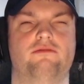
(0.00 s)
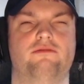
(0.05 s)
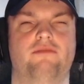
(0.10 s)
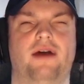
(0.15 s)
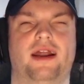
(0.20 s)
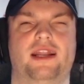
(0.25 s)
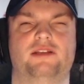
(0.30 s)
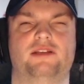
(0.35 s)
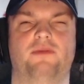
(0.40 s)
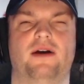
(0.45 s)

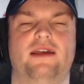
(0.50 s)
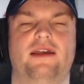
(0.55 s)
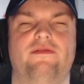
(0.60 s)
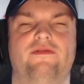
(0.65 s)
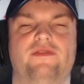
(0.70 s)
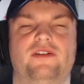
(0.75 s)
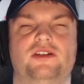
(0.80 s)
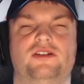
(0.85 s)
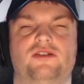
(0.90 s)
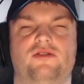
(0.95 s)
manage my
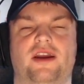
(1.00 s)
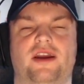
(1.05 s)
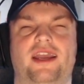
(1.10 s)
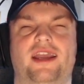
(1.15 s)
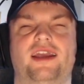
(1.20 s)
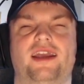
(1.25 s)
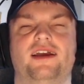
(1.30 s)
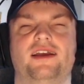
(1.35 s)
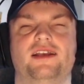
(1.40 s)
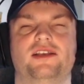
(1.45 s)

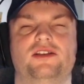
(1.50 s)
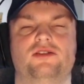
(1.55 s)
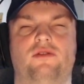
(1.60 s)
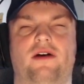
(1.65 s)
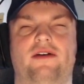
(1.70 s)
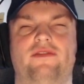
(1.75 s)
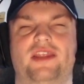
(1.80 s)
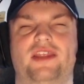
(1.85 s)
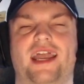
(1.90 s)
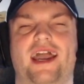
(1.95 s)
inventory, sort
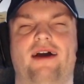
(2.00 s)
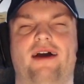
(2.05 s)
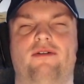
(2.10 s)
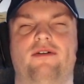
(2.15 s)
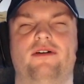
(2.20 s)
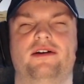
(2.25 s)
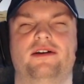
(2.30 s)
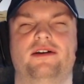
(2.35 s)
everything out.